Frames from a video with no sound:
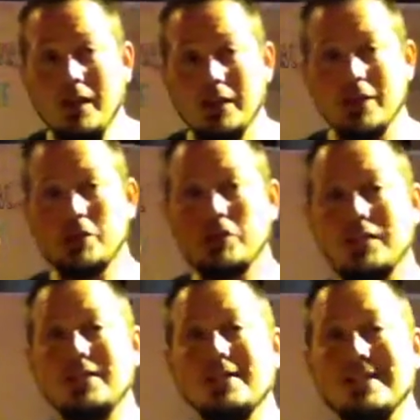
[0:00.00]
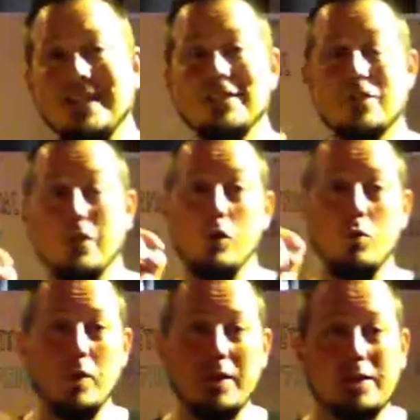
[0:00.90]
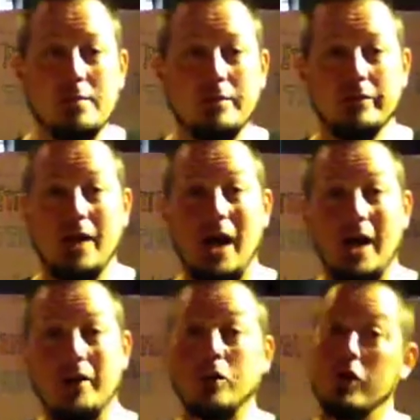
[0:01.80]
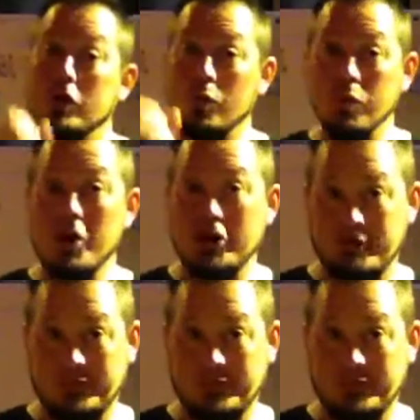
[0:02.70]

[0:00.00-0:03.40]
that Jesus is the wisdom of God, or the Word